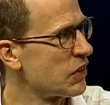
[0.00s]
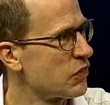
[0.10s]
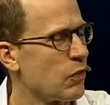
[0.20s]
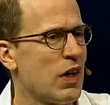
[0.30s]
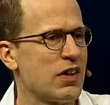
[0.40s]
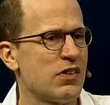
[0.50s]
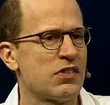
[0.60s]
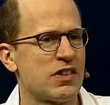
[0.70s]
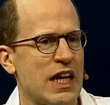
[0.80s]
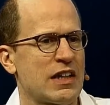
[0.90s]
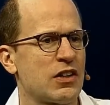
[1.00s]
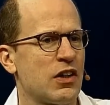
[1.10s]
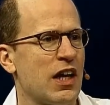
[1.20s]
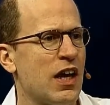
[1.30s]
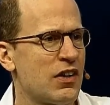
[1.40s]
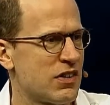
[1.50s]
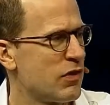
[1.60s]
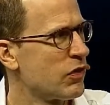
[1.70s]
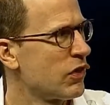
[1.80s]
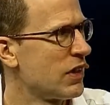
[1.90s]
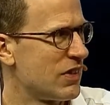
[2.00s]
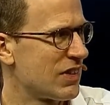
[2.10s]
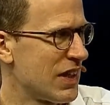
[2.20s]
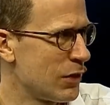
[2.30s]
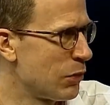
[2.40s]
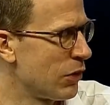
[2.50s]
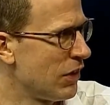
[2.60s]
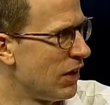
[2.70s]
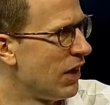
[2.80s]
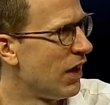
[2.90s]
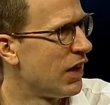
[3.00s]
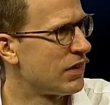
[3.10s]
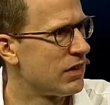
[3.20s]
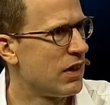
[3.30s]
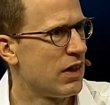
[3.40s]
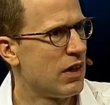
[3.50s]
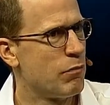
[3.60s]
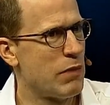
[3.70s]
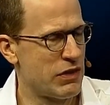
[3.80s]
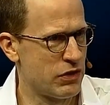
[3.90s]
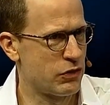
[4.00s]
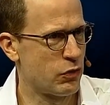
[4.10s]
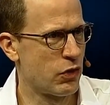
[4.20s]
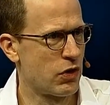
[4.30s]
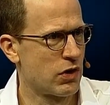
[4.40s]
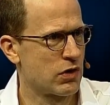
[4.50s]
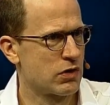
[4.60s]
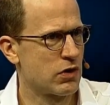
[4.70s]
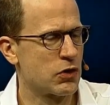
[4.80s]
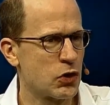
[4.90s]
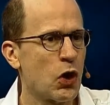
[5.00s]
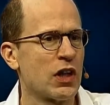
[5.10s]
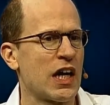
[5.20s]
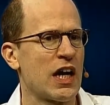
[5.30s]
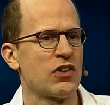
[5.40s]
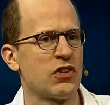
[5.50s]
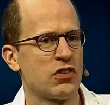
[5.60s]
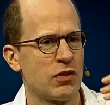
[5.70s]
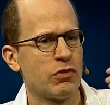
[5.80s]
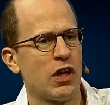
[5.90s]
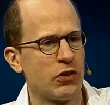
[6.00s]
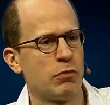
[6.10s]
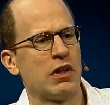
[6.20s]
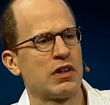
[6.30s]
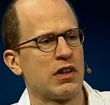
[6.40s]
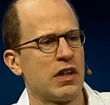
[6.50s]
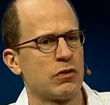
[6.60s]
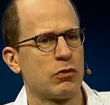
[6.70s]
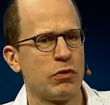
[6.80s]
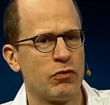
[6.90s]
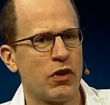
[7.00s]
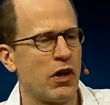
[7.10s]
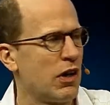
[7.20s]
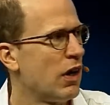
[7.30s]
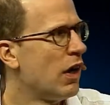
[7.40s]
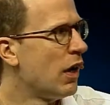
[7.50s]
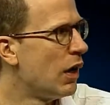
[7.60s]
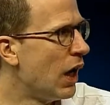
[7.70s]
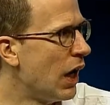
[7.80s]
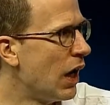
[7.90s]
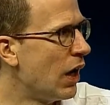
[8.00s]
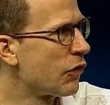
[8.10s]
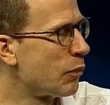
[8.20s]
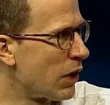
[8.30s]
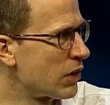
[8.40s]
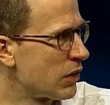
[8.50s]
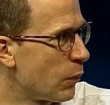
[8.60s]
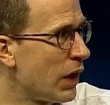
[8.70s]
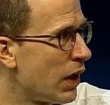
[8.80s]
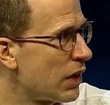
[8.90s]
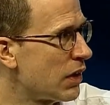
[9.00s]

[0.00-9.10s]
So one is technical AI safety. You need scalable uh, methods for controlling AI systems. Ultimately, that would be far uh, smarter than we are.